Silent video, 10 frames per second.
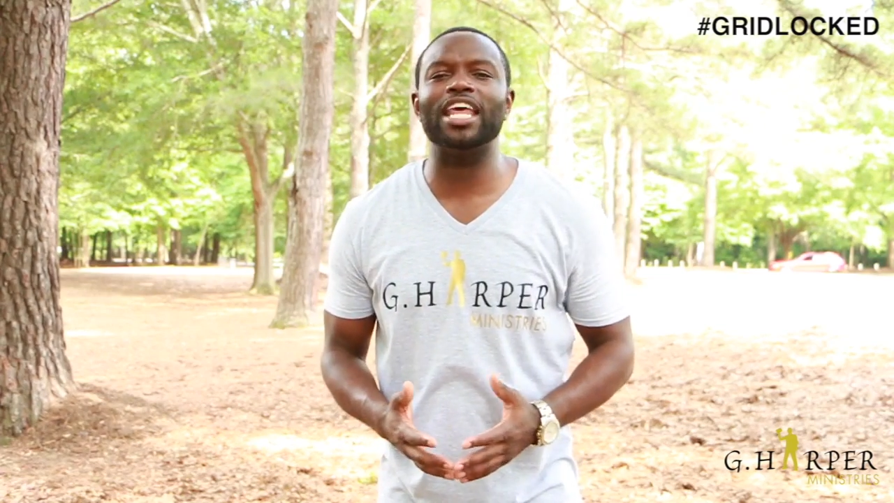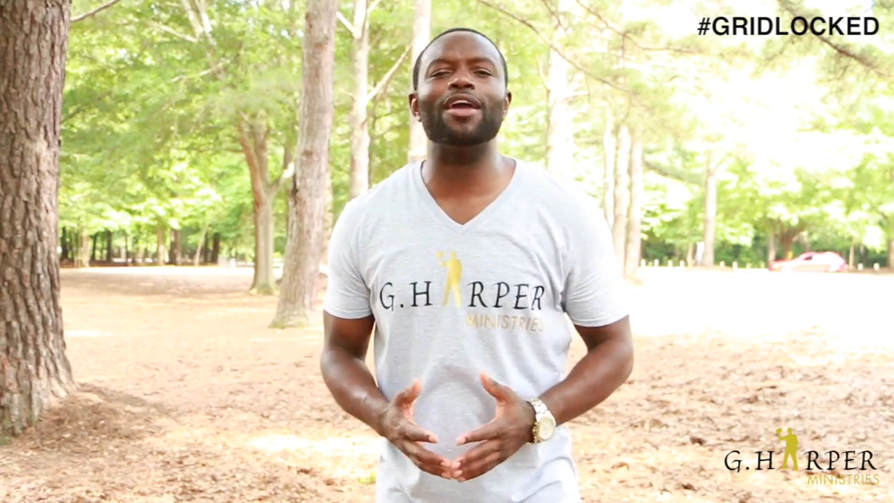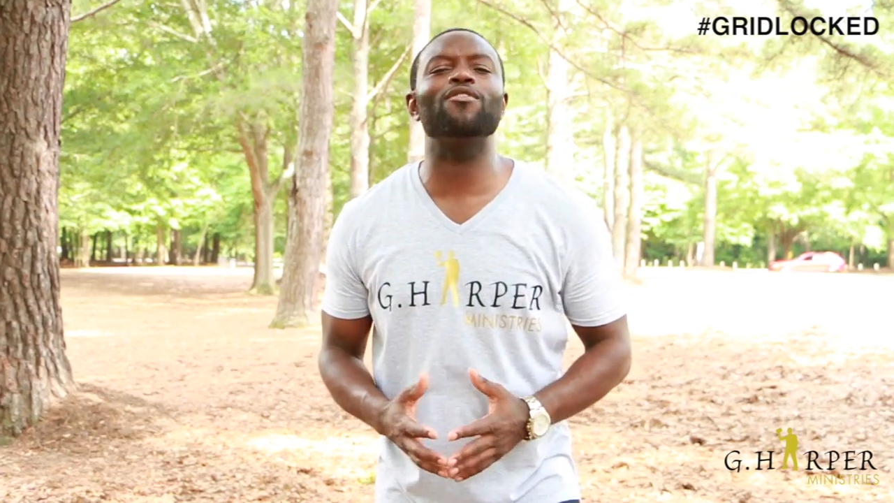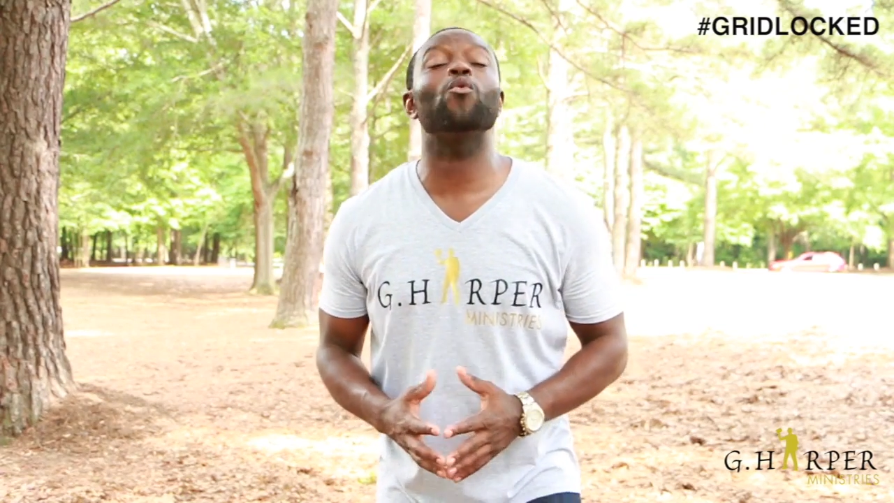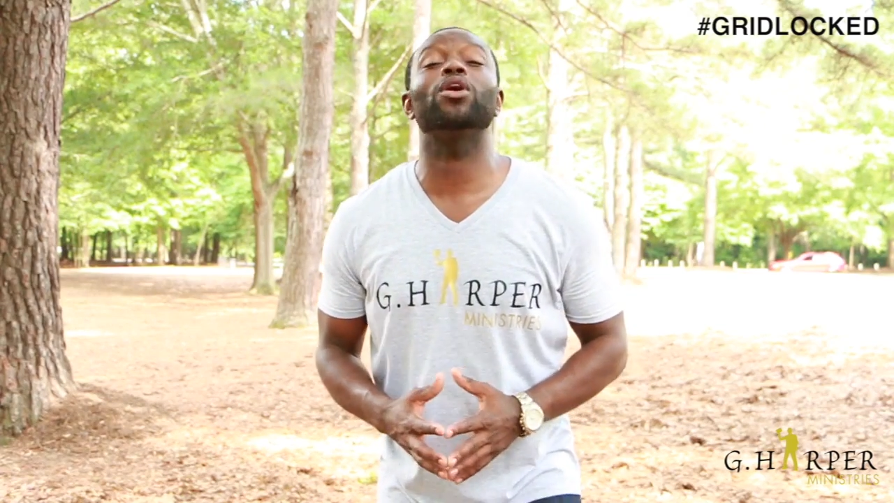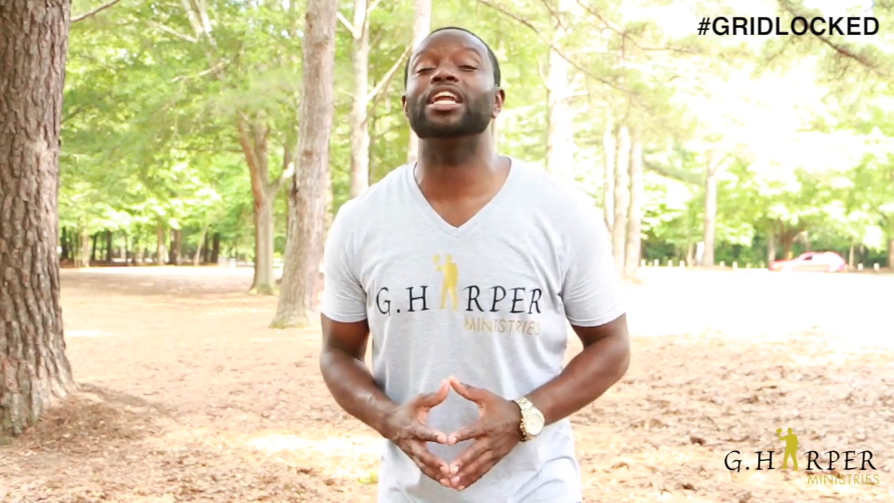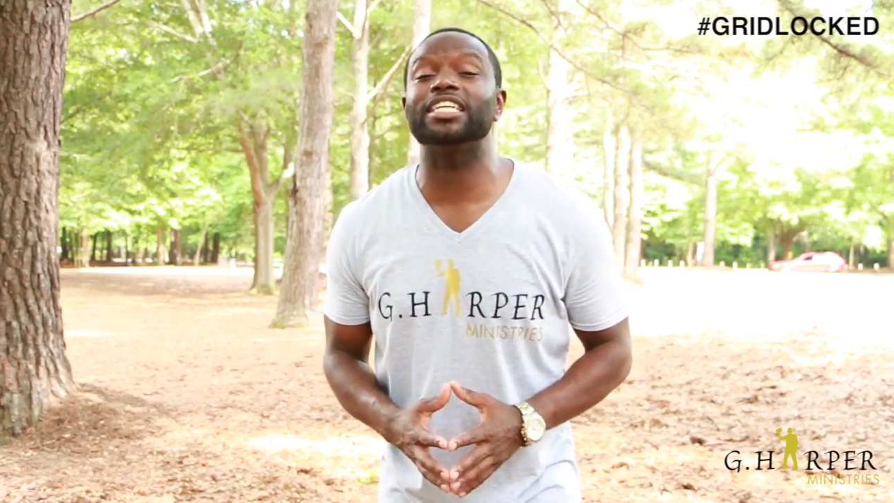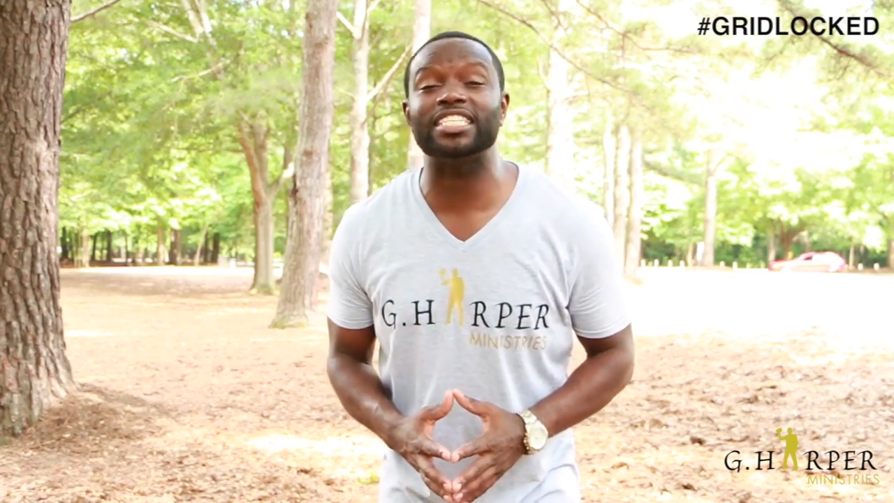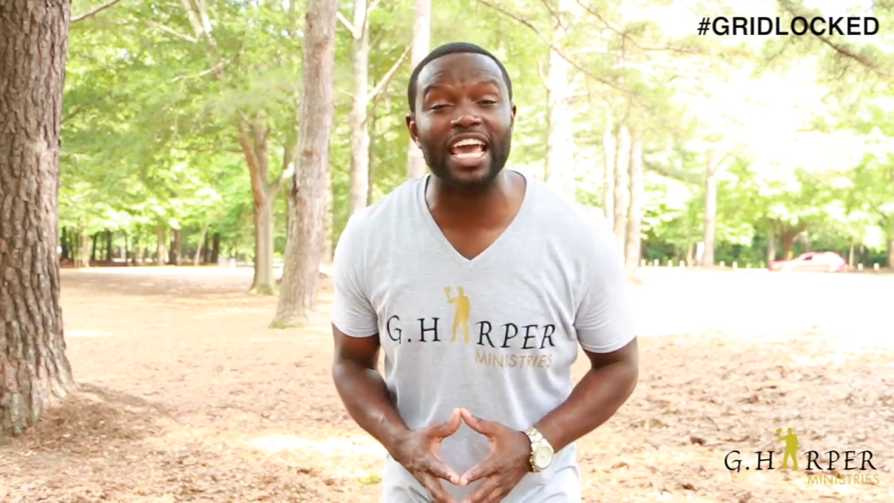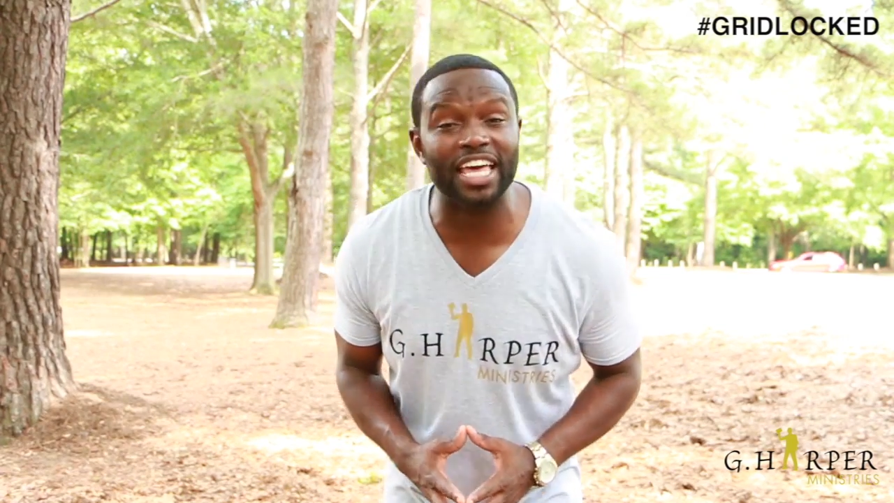and David wanted
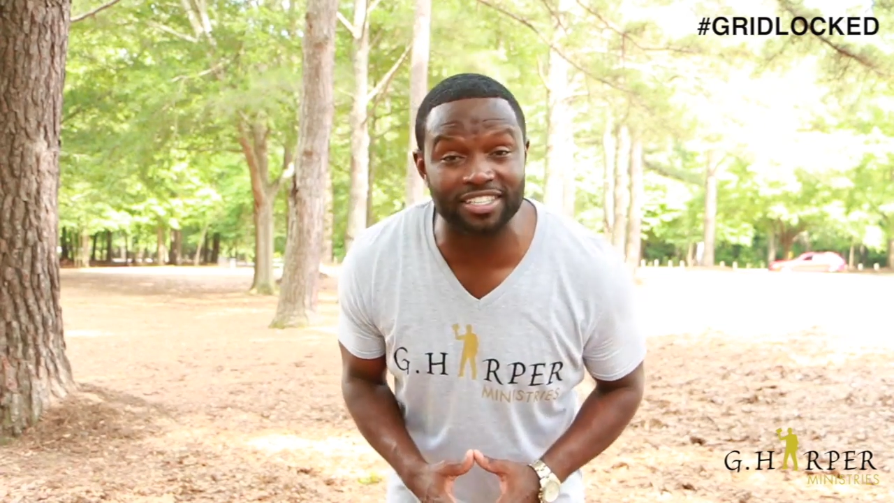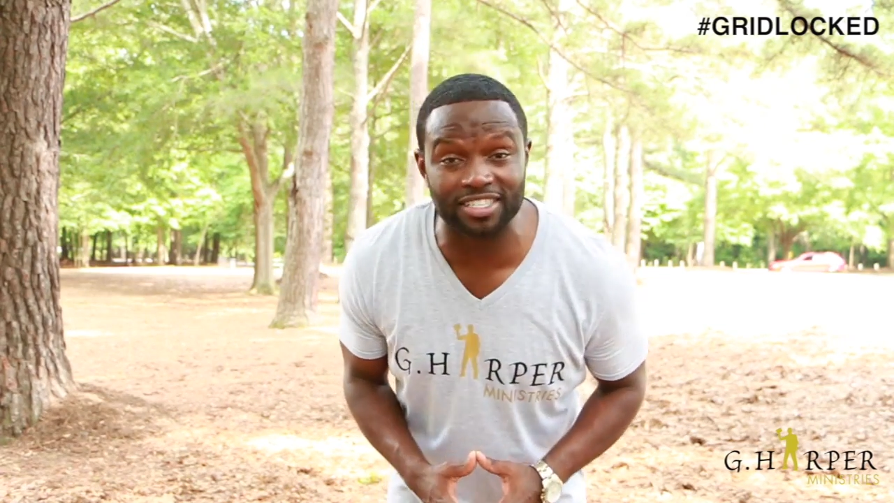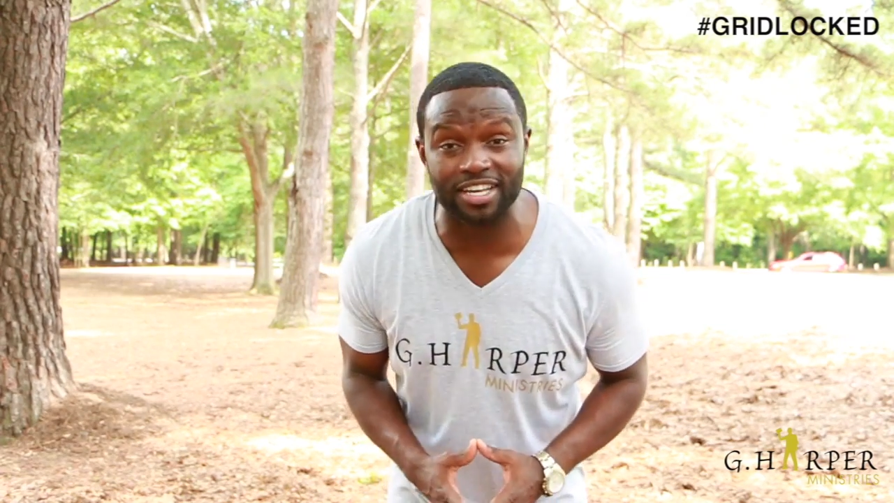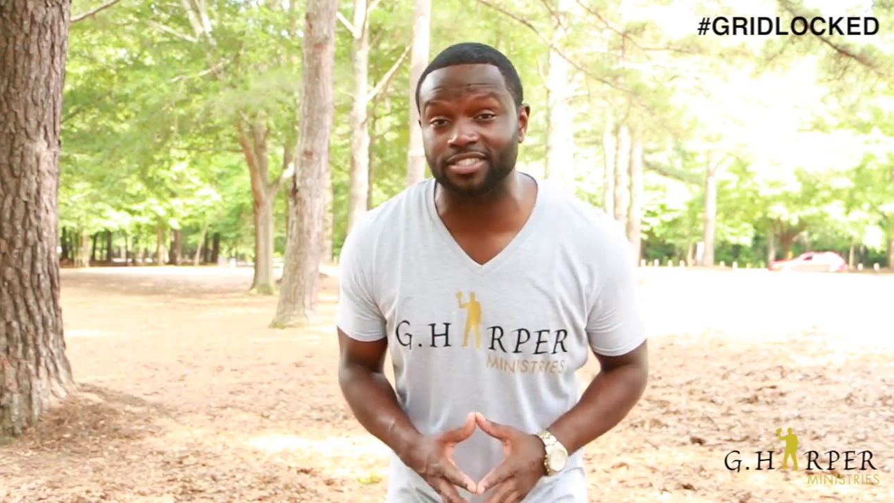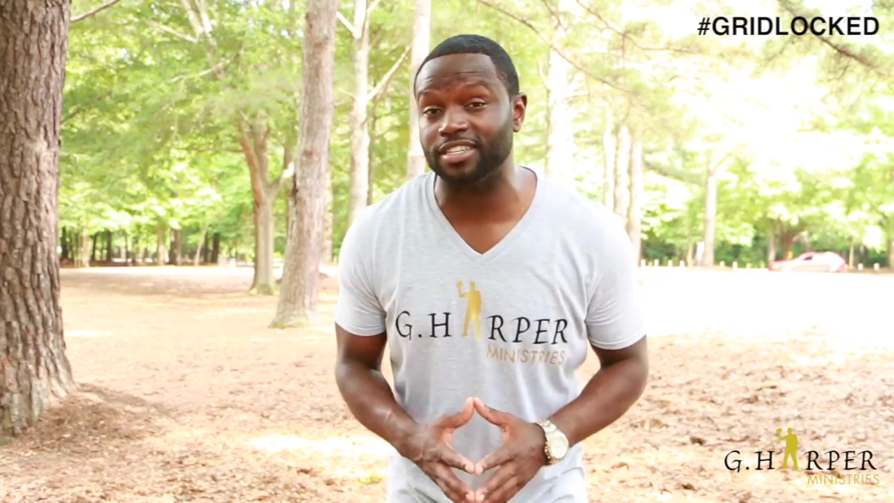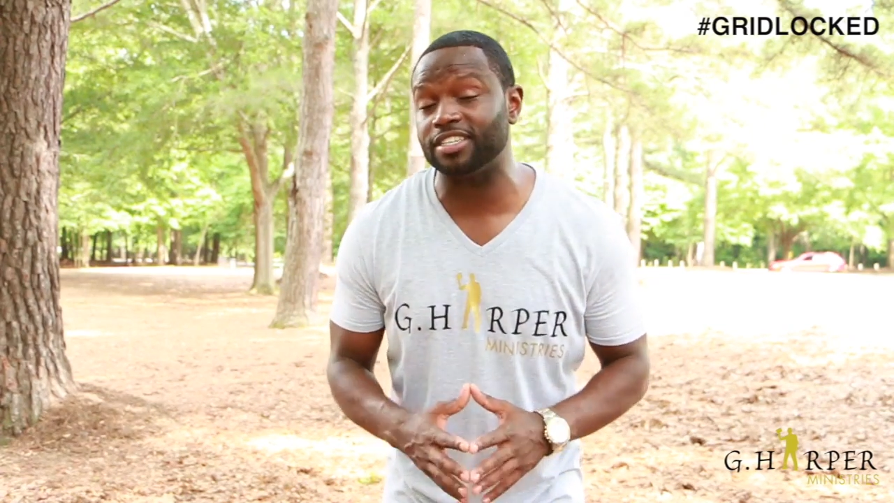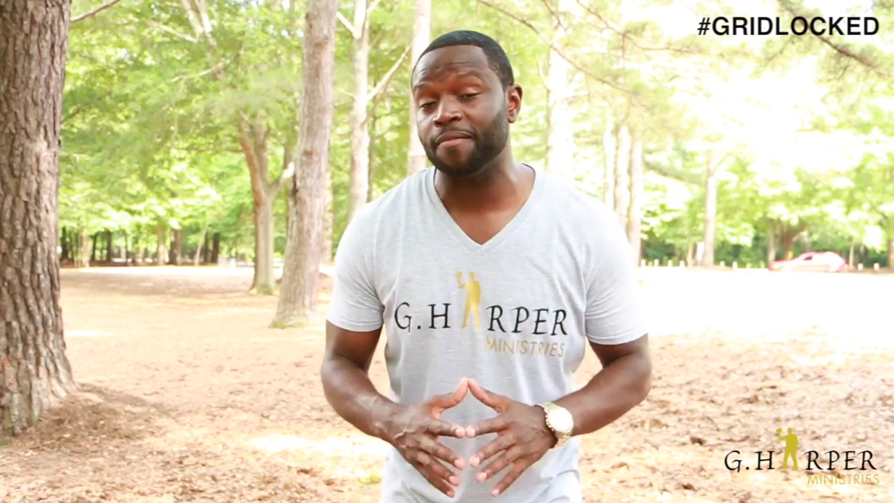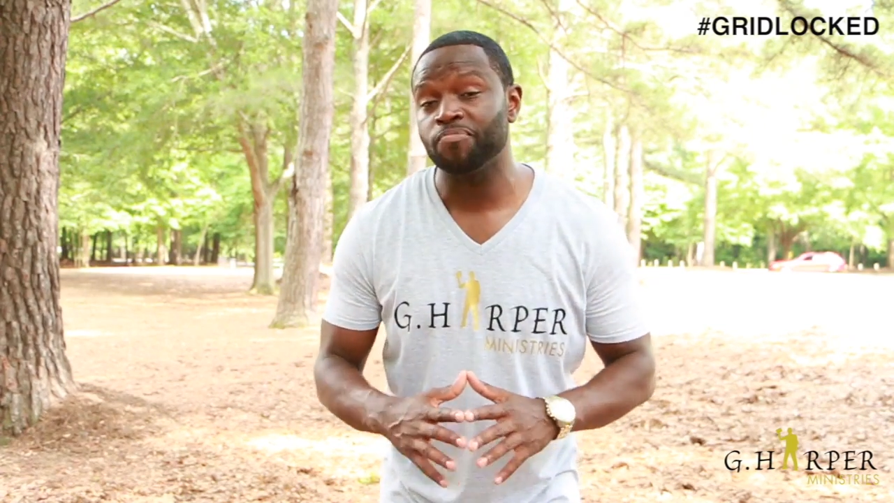to take a census.